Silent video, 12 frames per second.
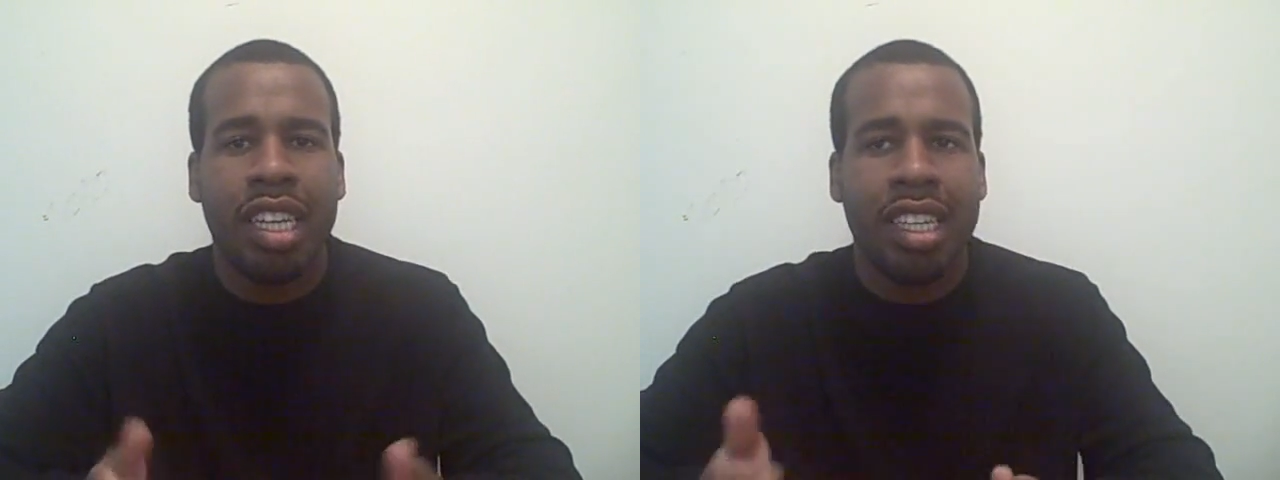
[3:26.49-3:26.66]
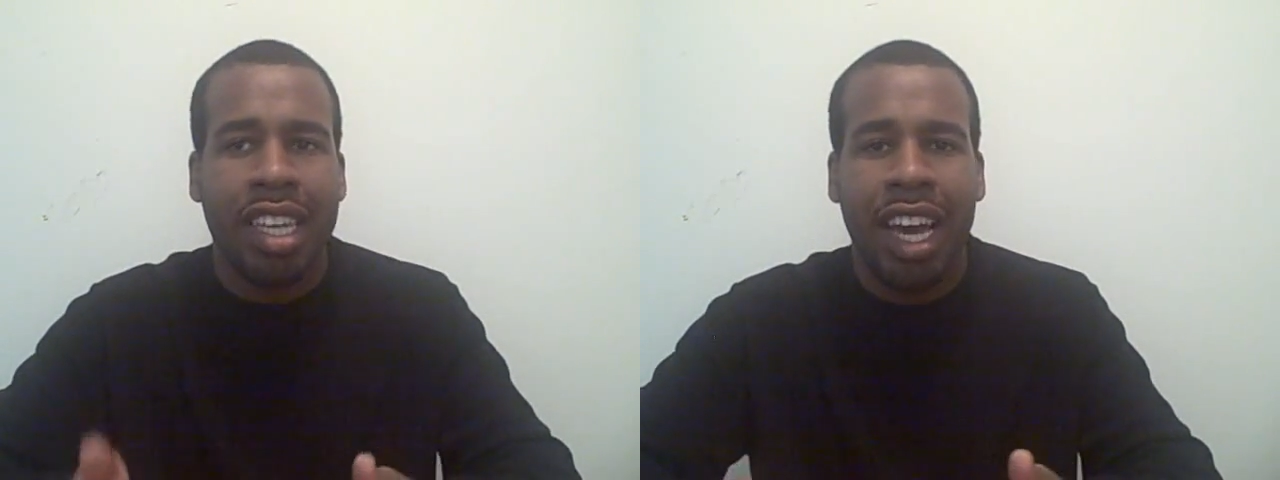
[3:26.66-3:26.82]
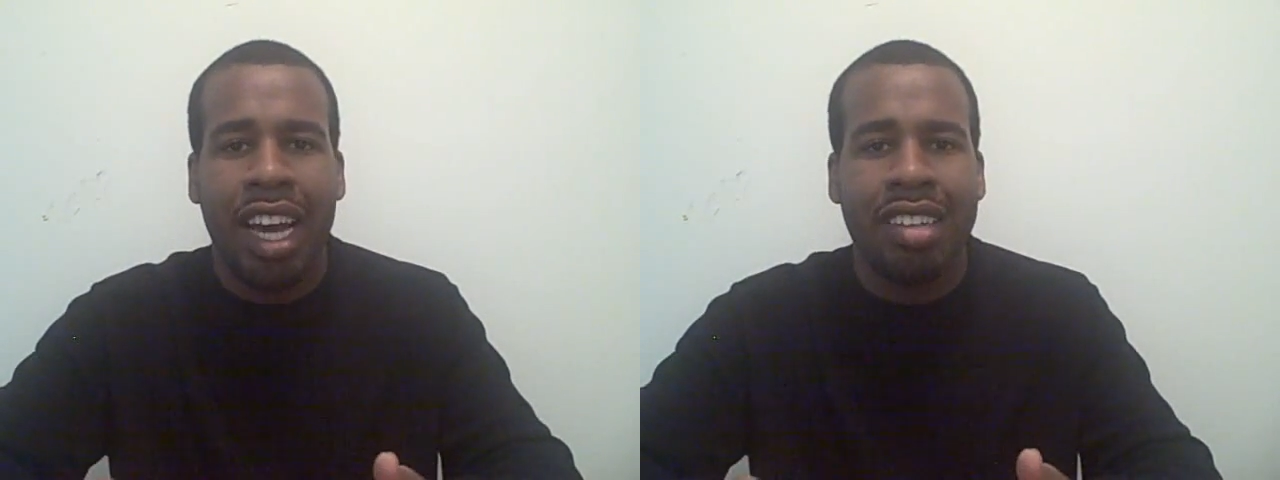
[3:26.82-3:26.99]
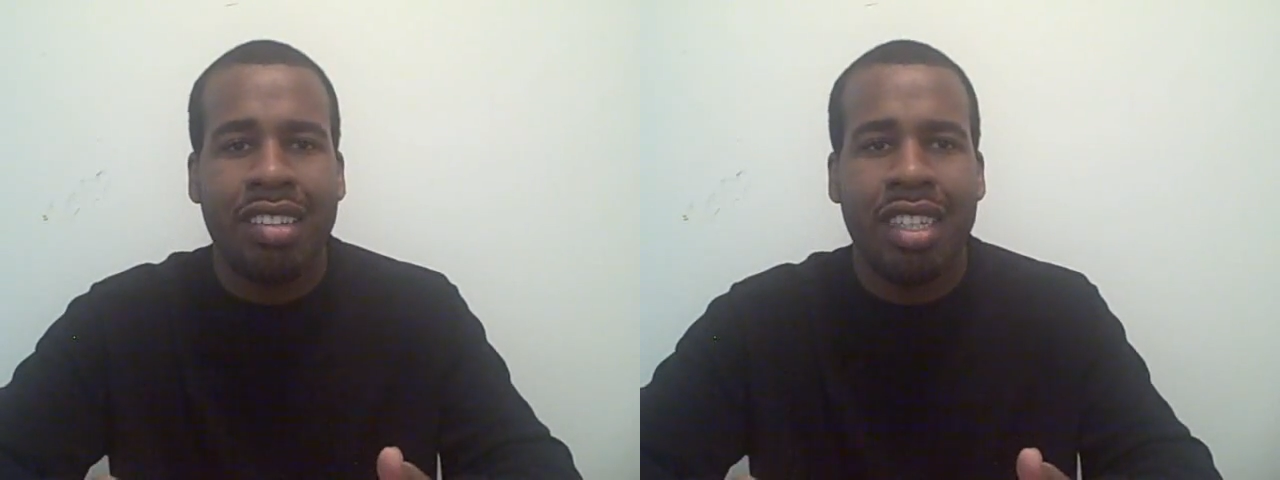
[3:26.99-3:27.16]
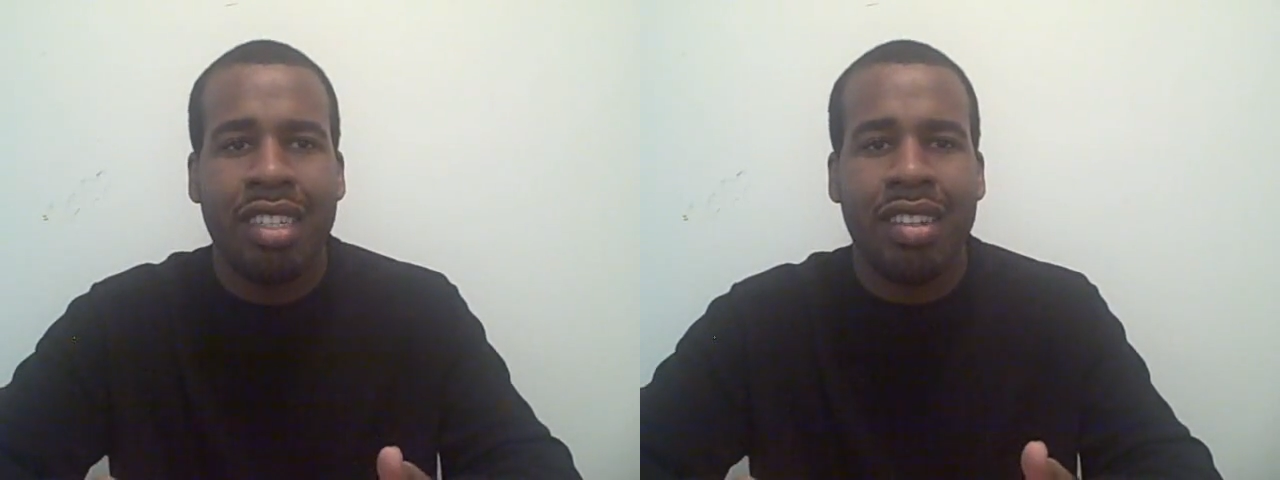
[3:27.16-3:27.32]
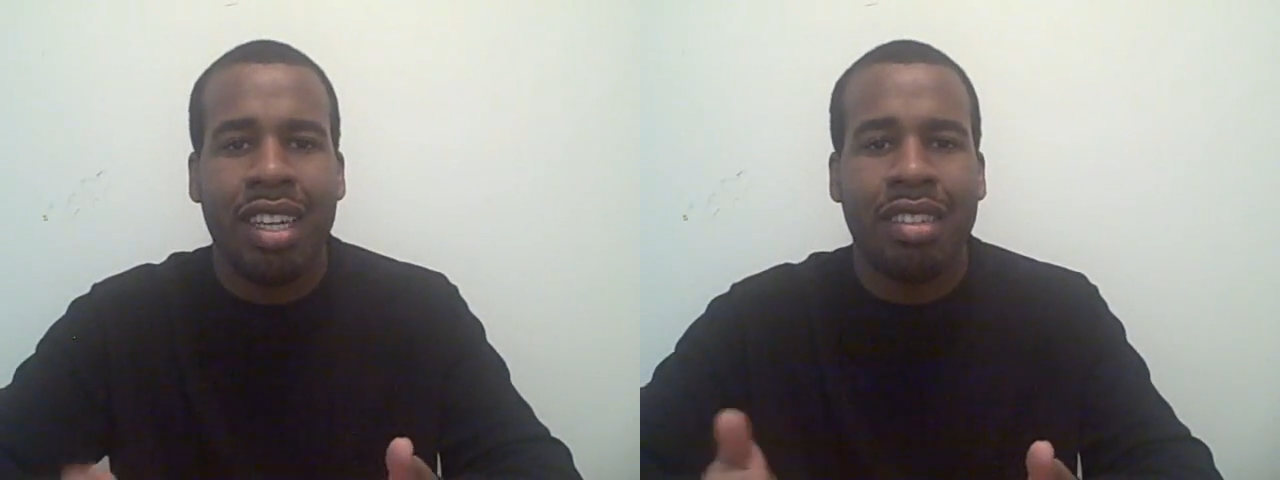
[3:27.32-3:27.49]
and
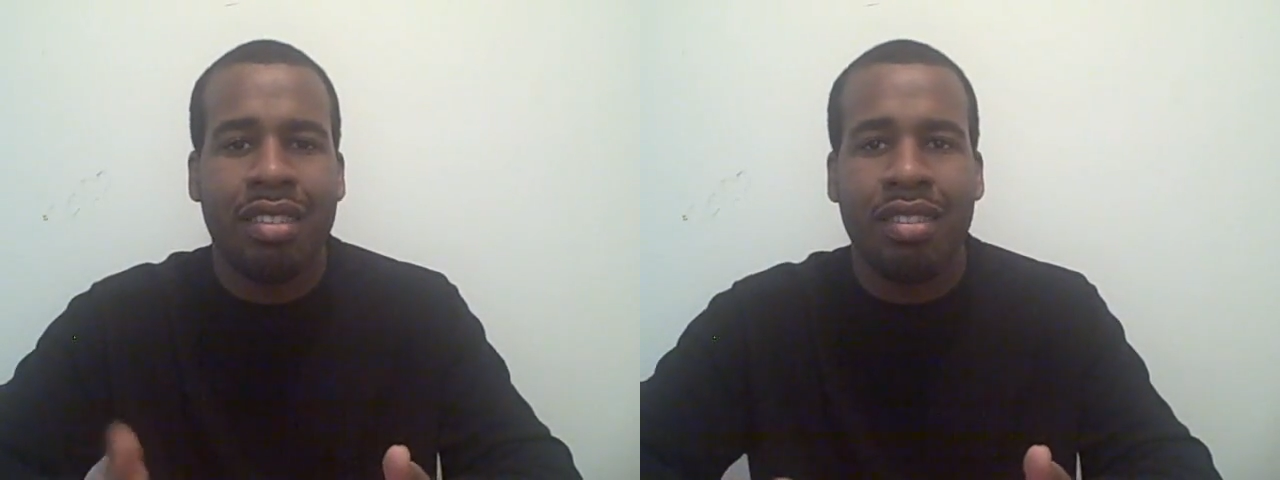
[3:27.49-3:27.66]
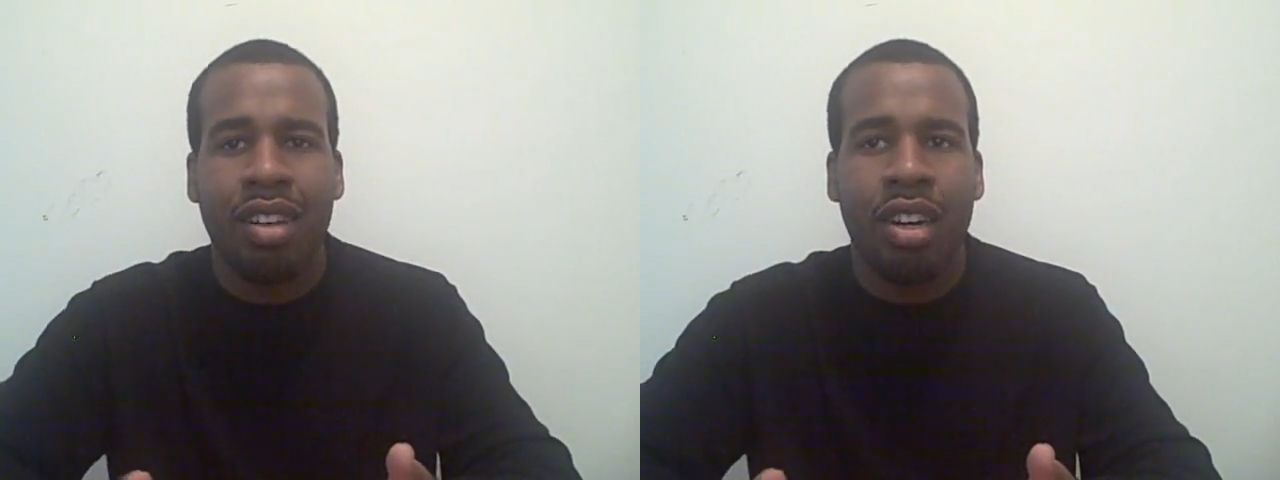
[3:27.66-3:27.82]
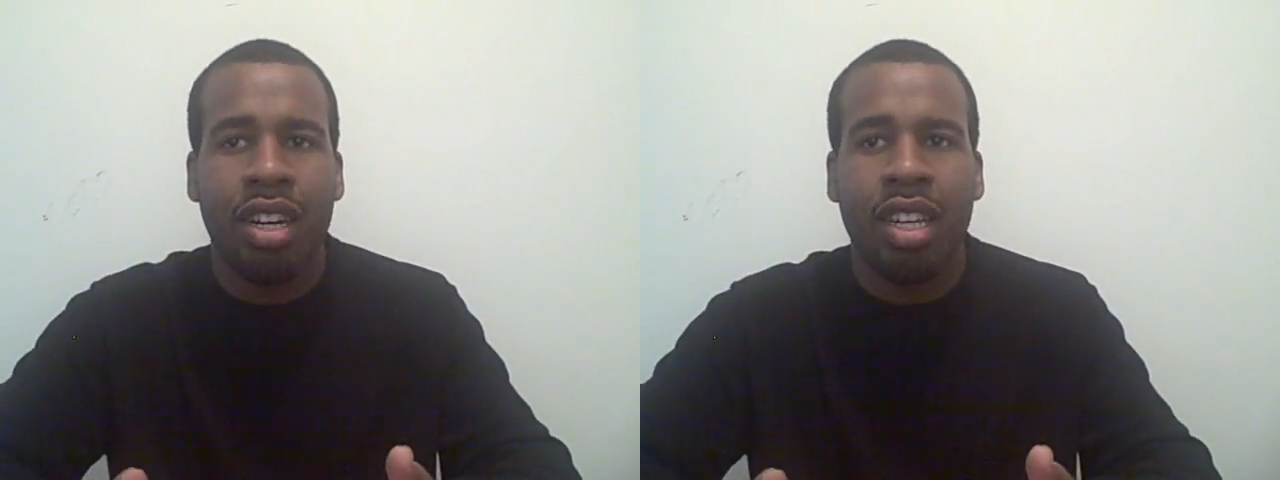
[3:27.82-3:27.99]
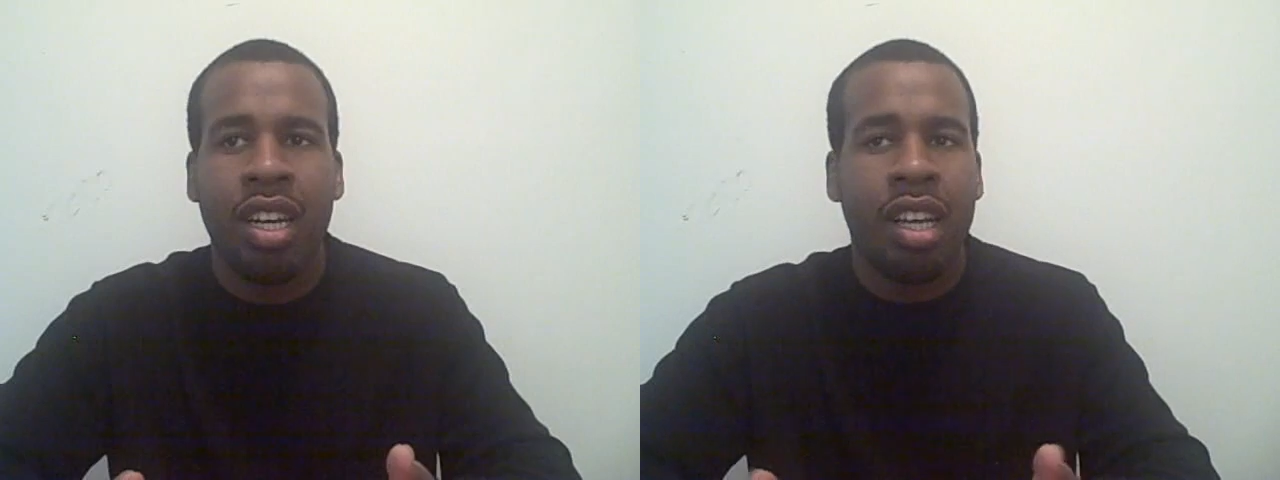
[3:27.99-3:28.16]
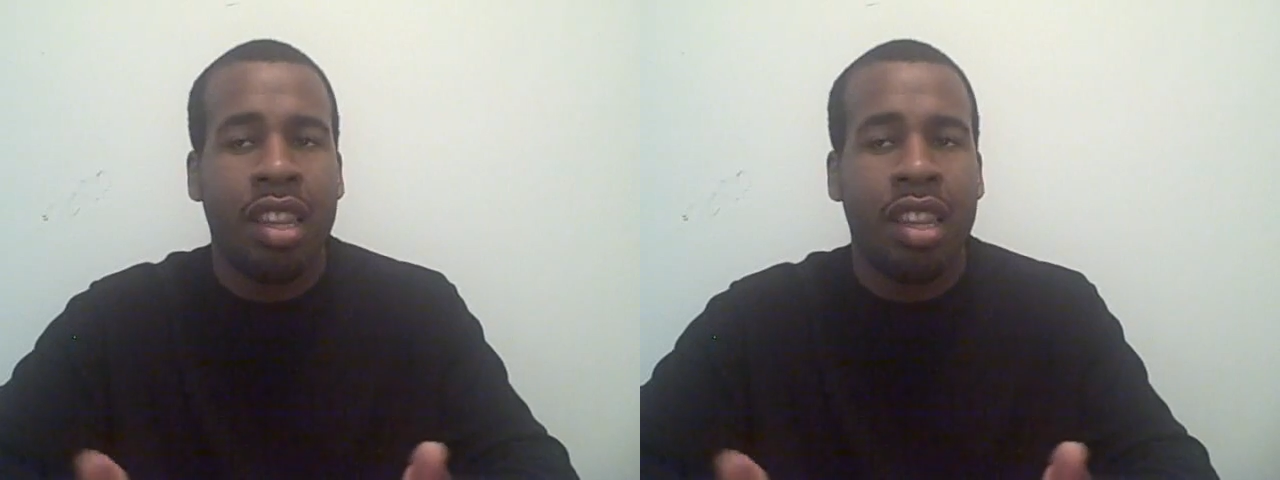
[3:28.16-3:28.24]
Gadget and Stun,